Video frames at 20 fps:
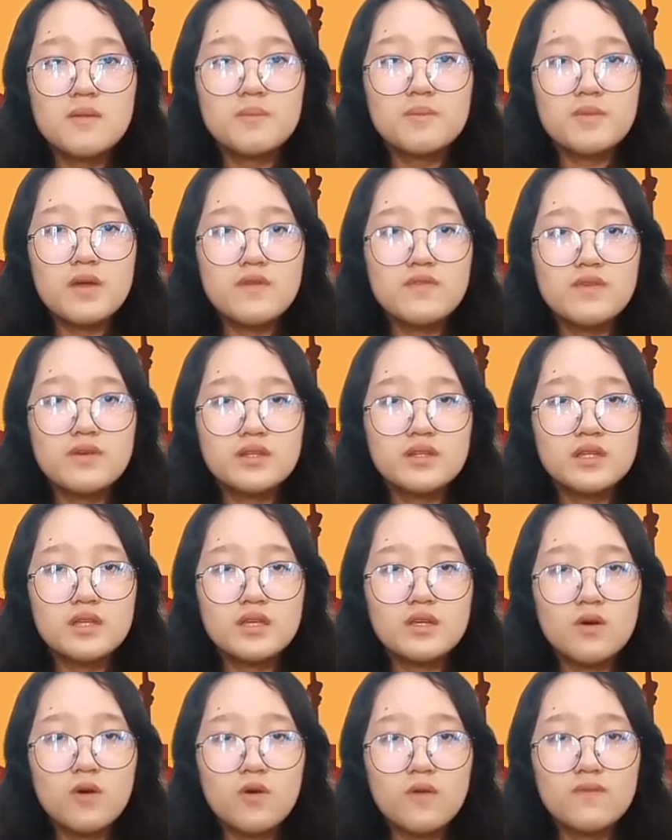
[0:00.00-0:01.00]

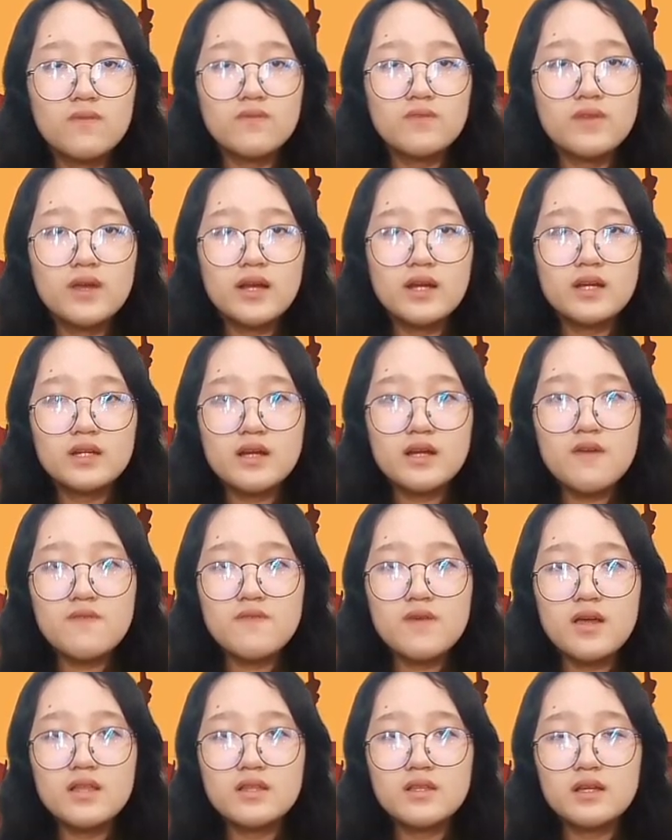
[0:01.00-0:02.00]
privately owned aircraft
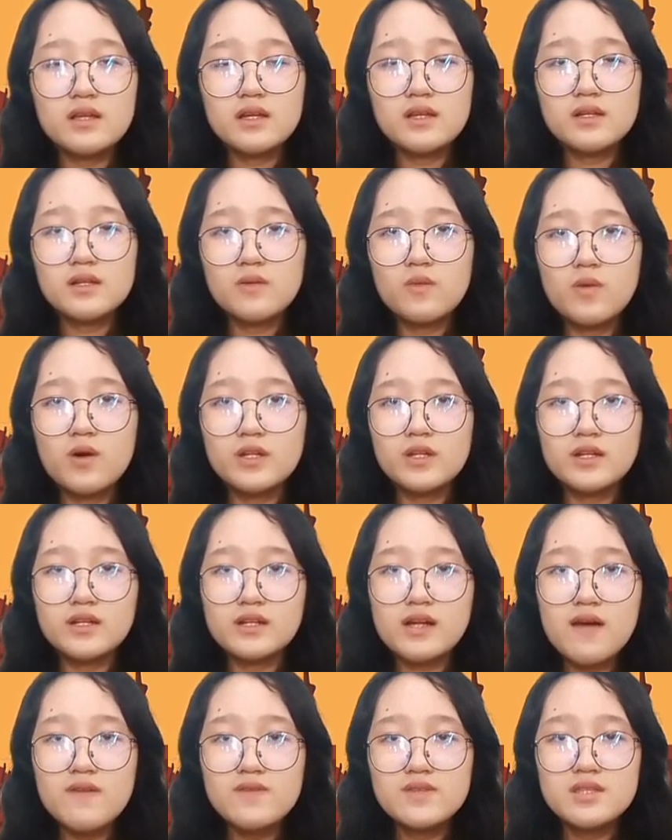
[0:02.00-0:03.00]
and
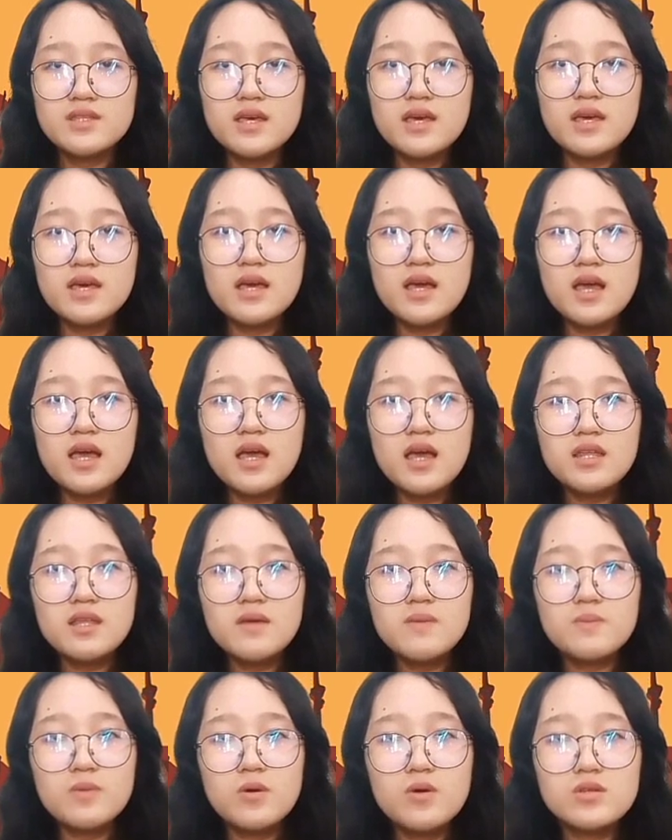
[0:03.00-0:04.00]
watercraft, and
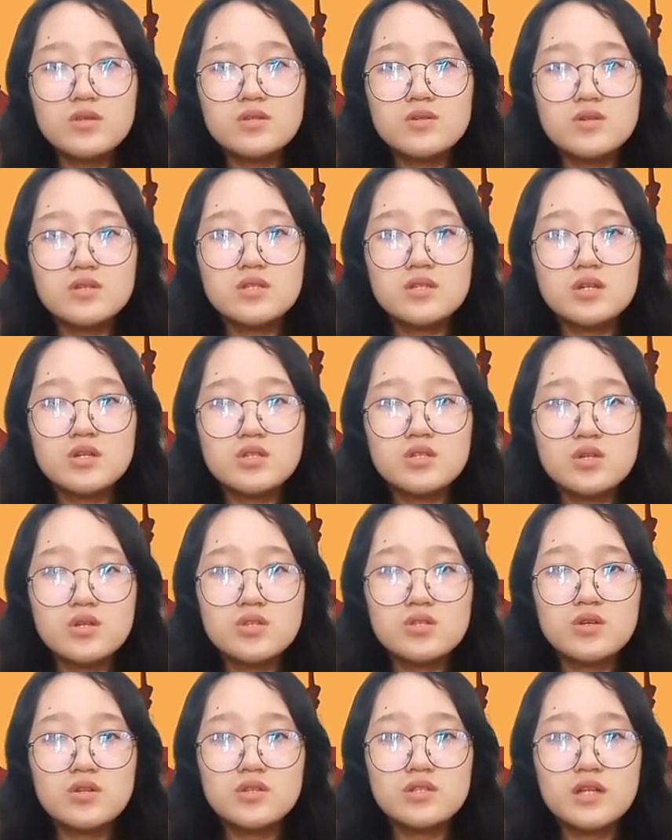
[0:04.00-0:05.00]
imposed
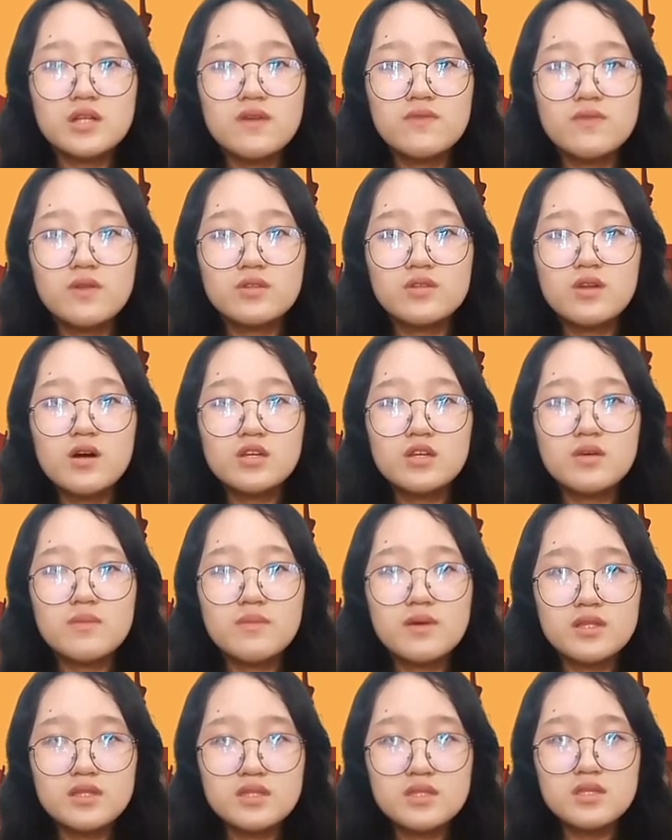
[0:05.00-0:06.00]
restrictions on travel
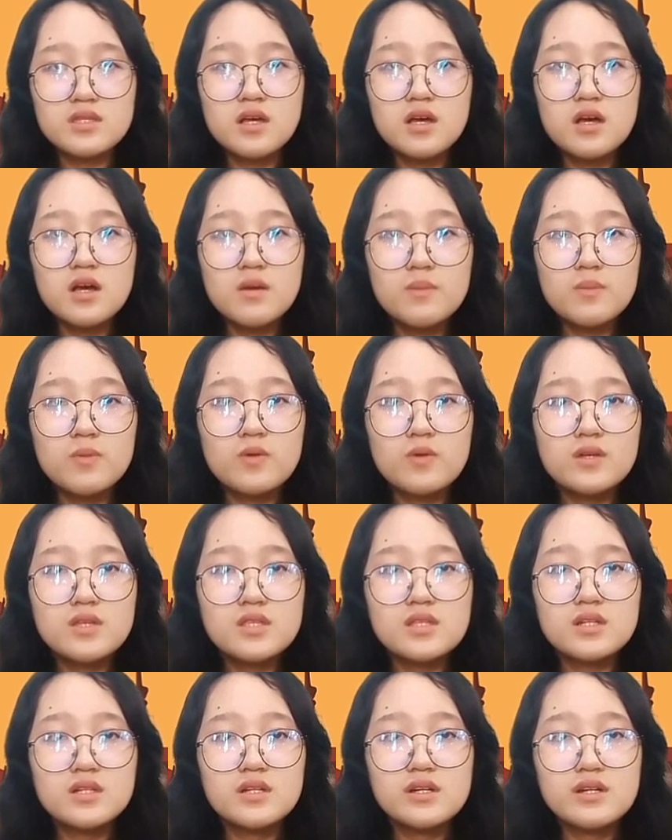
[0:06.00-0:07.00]
documents,
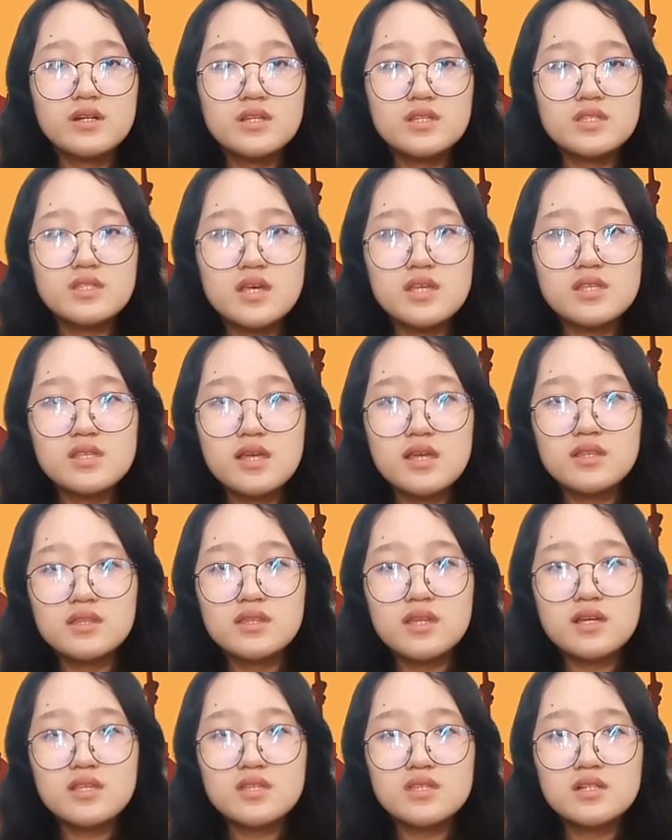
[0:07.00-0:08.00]
police clearances, and
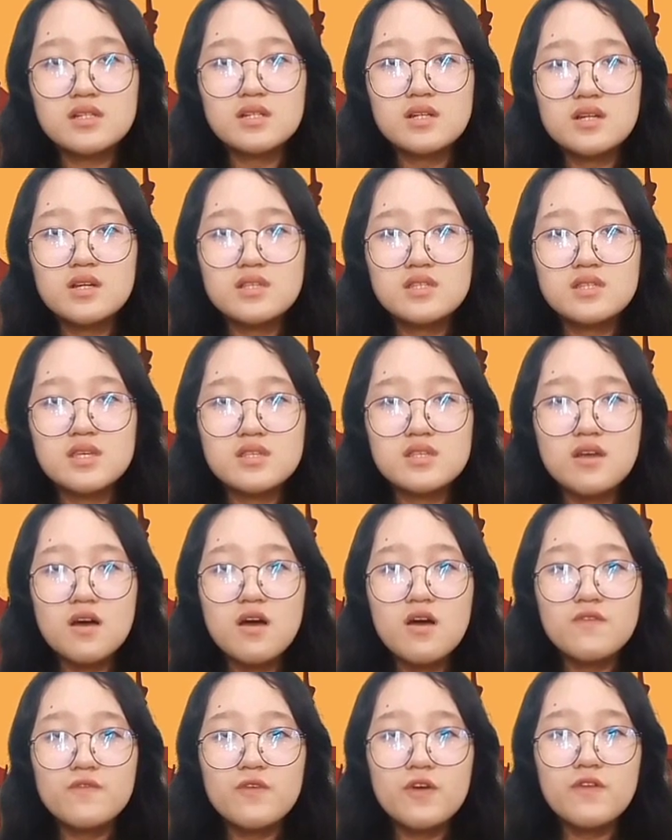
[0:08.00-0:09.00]
tax clearances
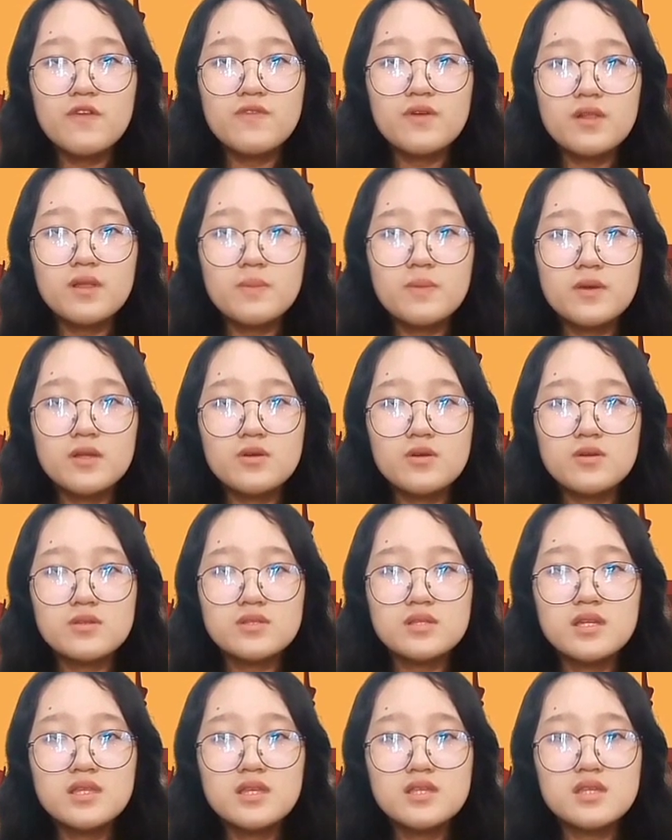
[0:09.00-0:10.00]
for Filipino
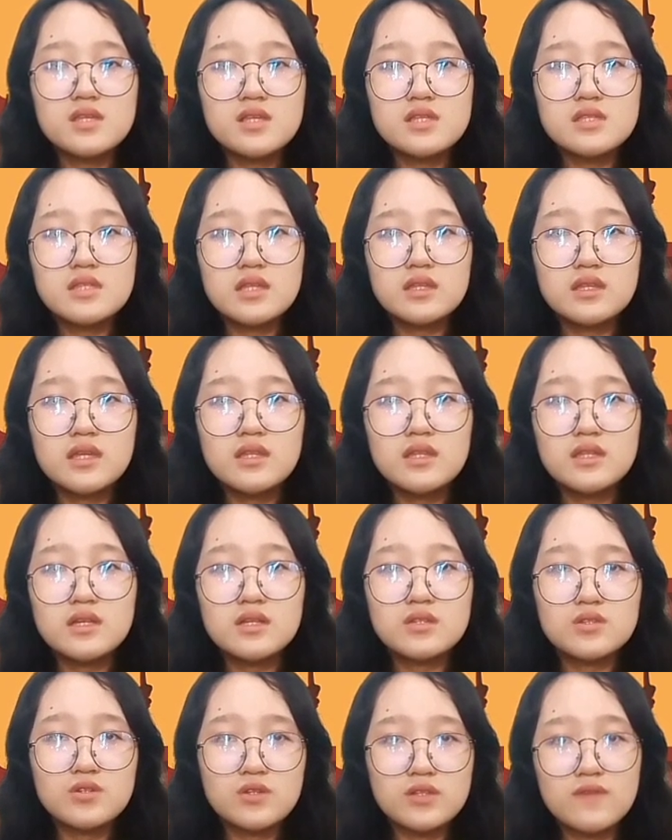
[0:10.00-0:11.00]
citizens
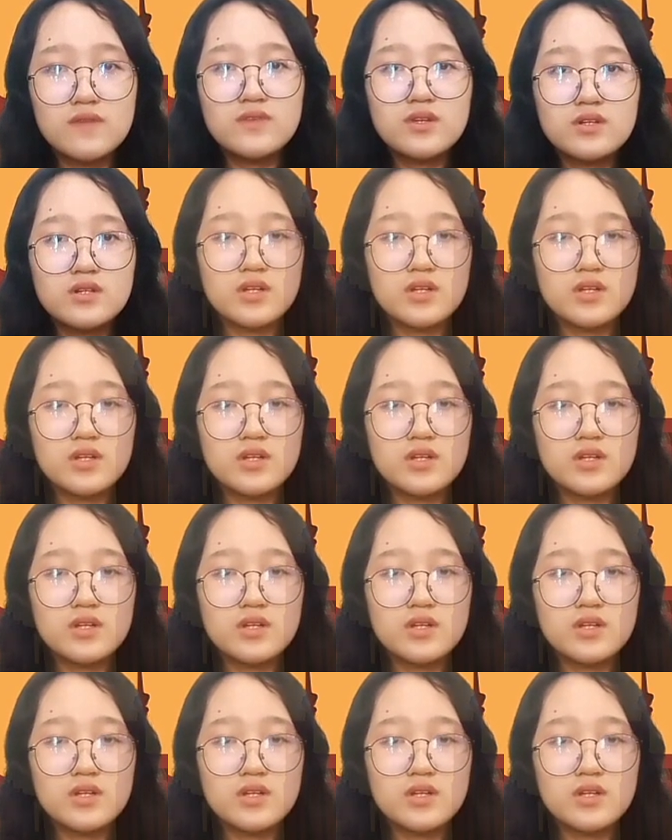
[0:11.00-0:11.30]
intending to leave the